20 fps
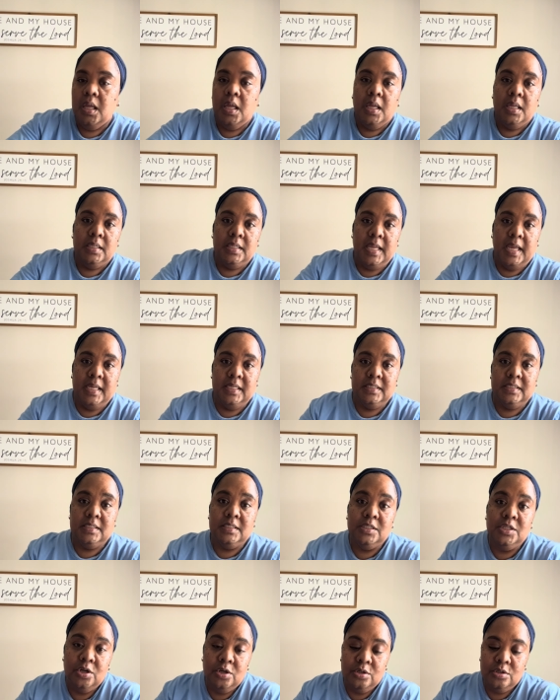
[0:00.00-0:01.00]
that's
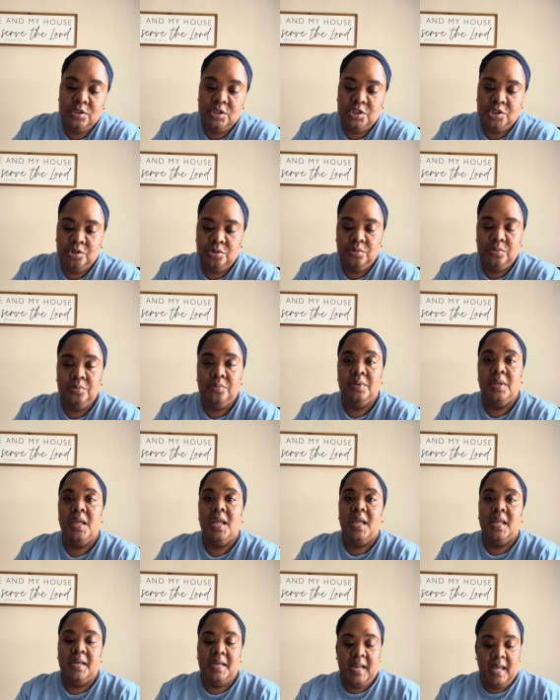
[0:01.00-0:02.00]
those two.
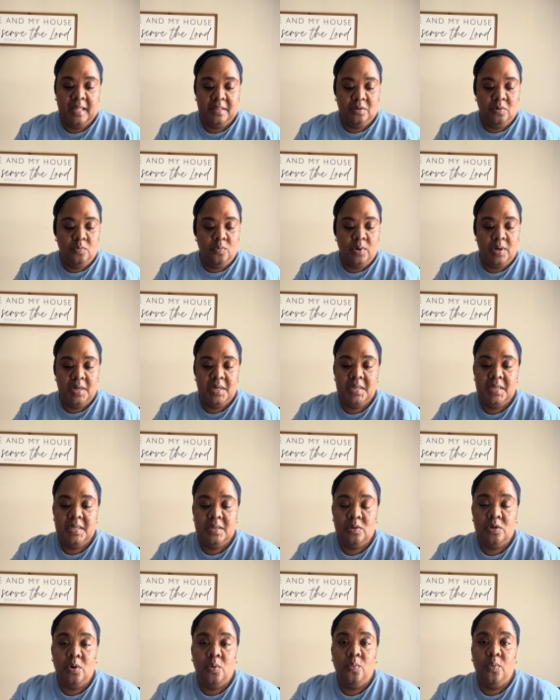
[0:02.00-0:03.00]
Now the
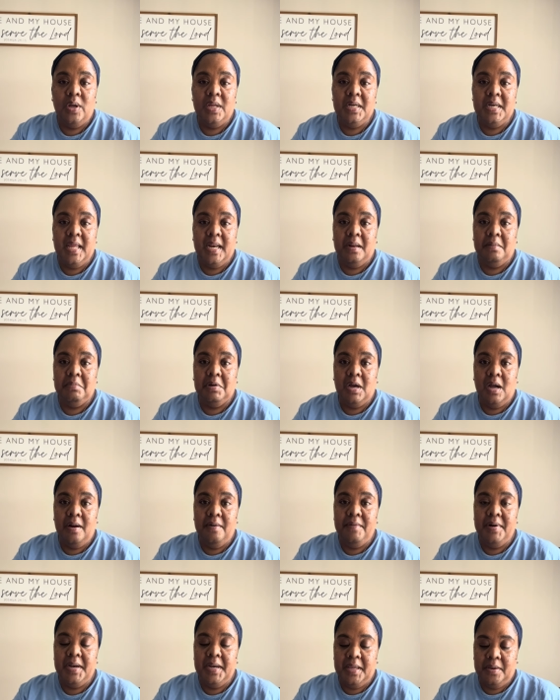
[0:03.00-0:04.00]
one that I'm
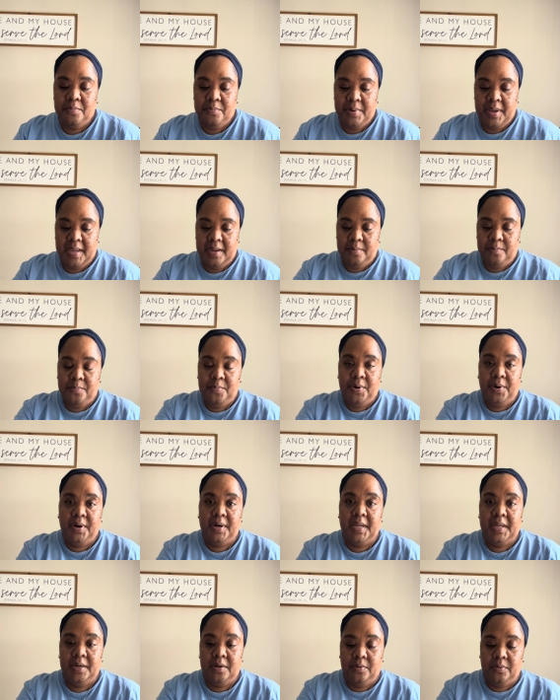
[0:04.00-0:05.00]
currently
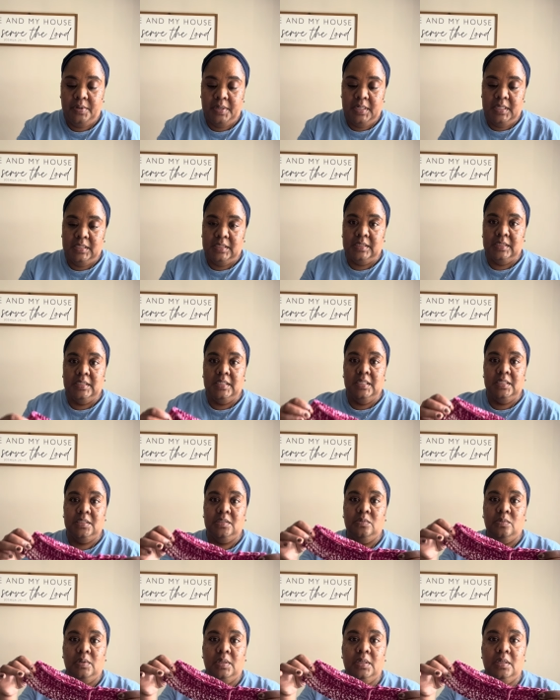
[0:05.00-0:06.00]
working on is this
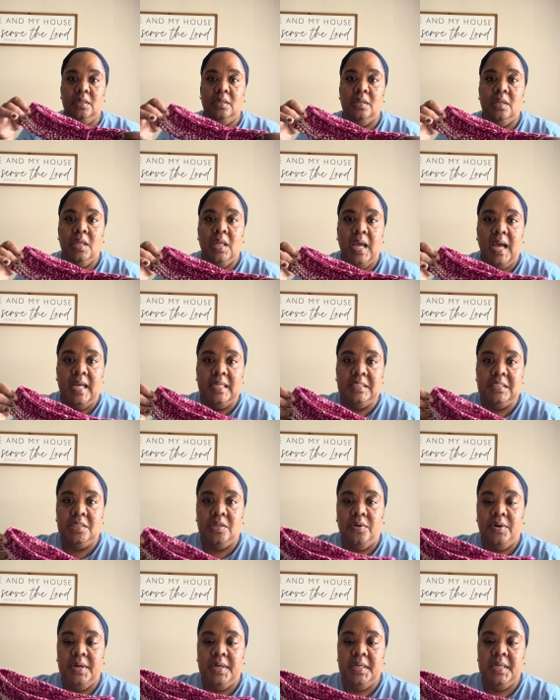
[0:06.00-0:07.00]
one. I
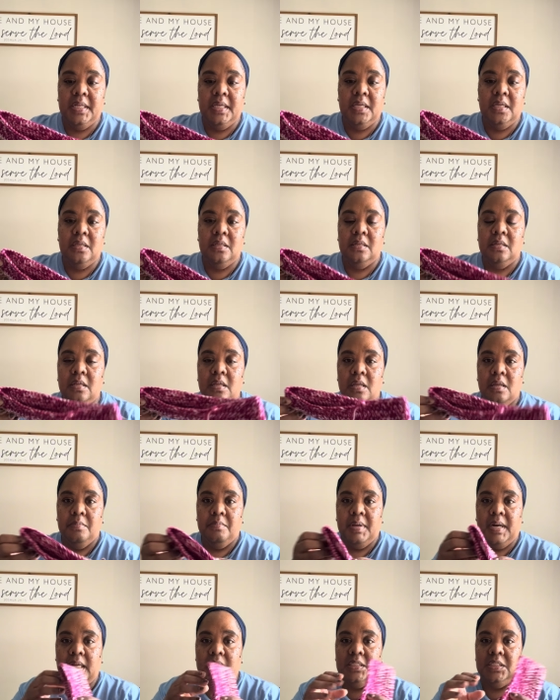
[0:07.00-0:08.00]
started it,
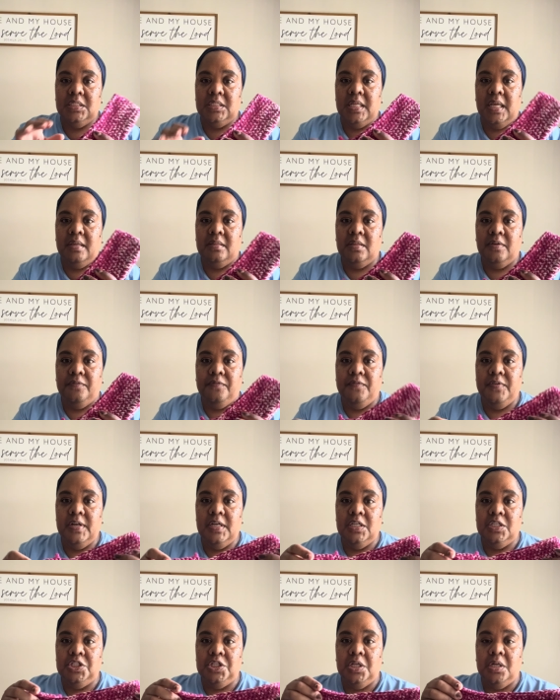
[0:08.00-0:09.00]
but I just have to
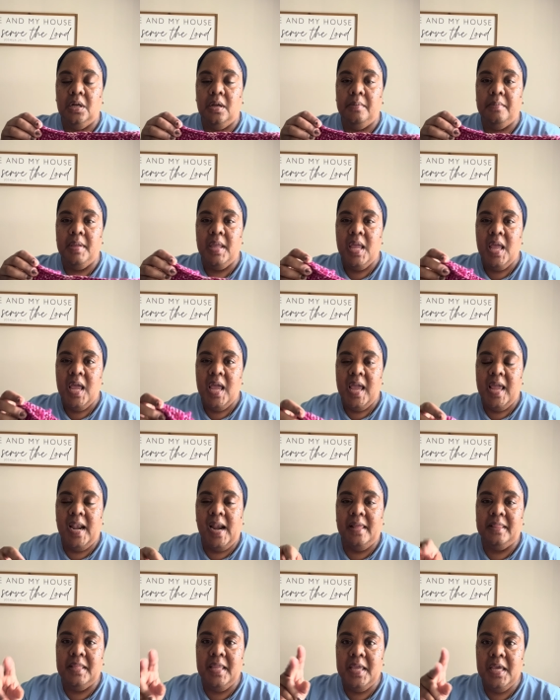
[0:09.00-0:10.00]
finish it up, and
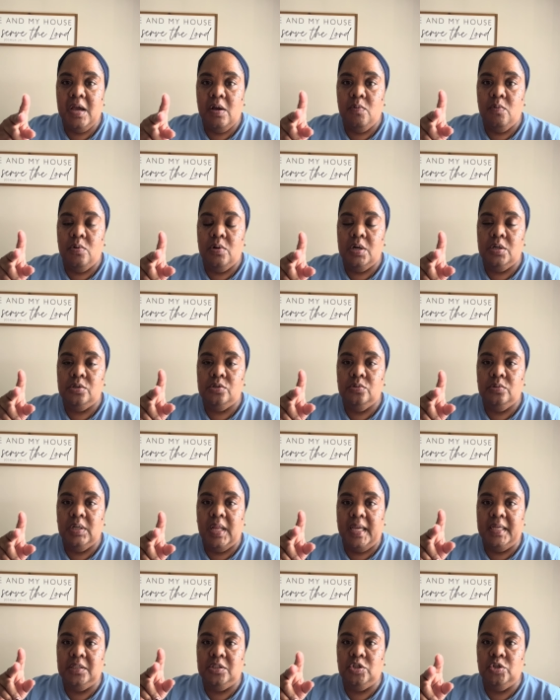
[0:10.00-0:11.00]
I think I want to do
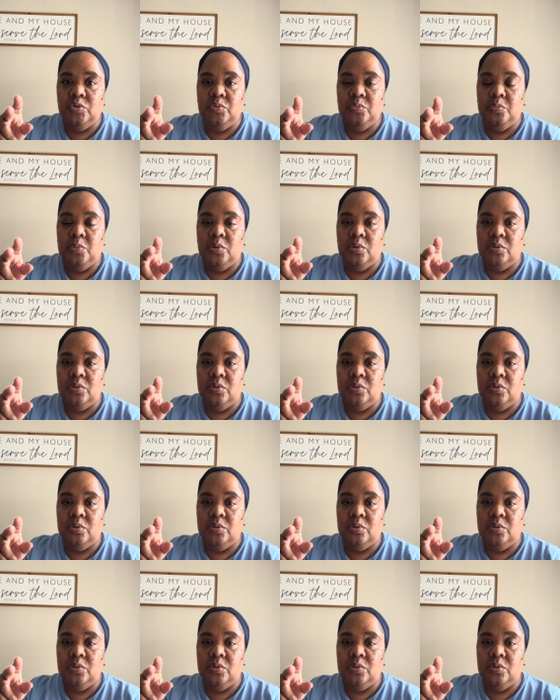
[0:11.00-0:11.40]
like 2 more,